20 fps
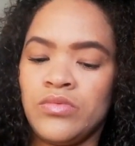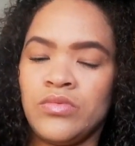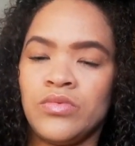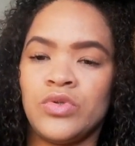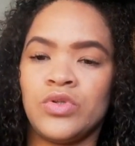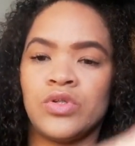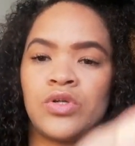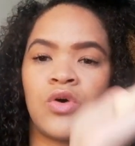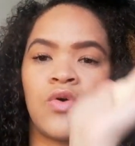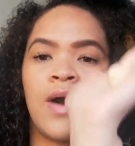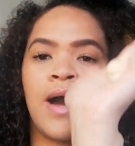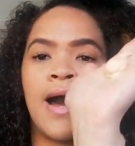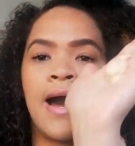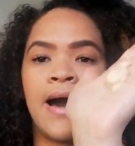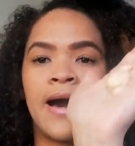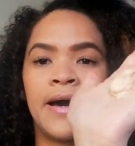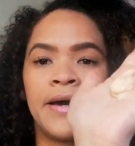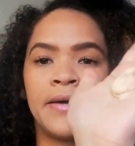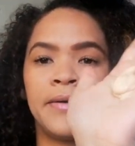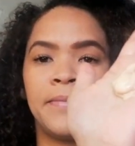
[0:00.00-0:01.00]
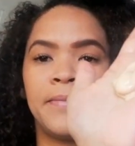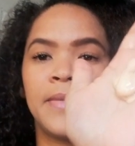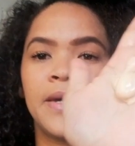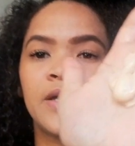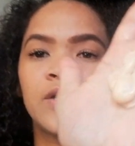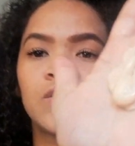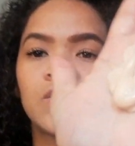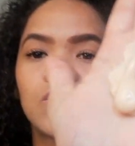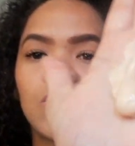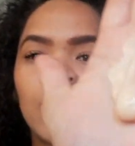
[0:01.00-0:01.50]
So I
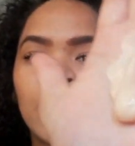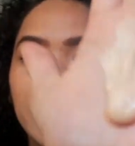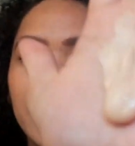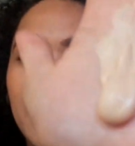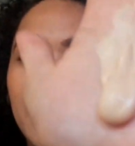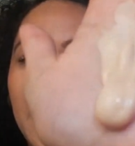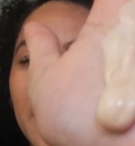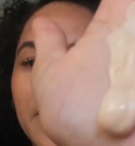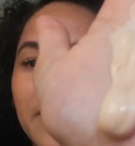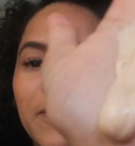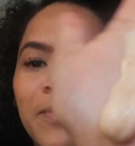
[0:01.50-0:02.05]
make sure that I